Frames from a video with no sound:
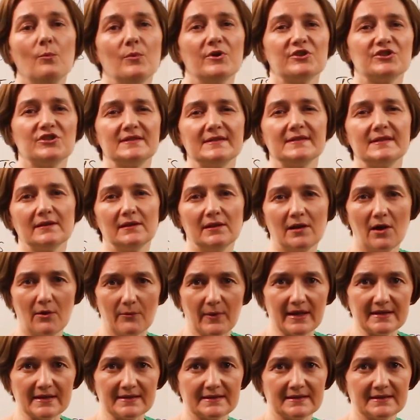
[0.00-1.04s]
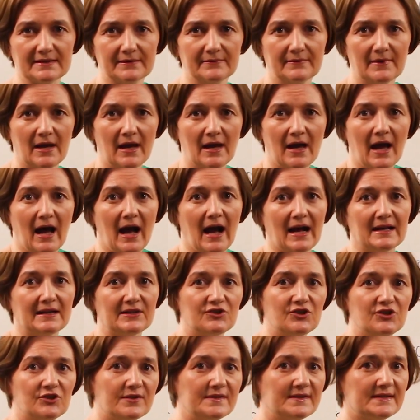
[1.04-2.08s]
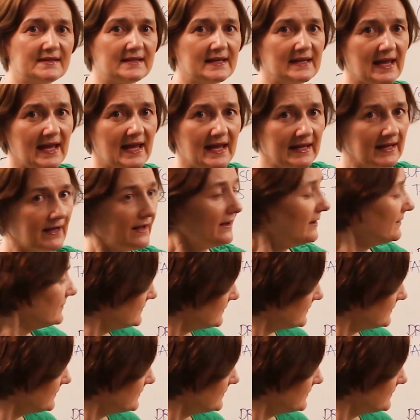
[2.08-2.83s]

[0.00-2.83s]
which is the lowest. And as you can see here,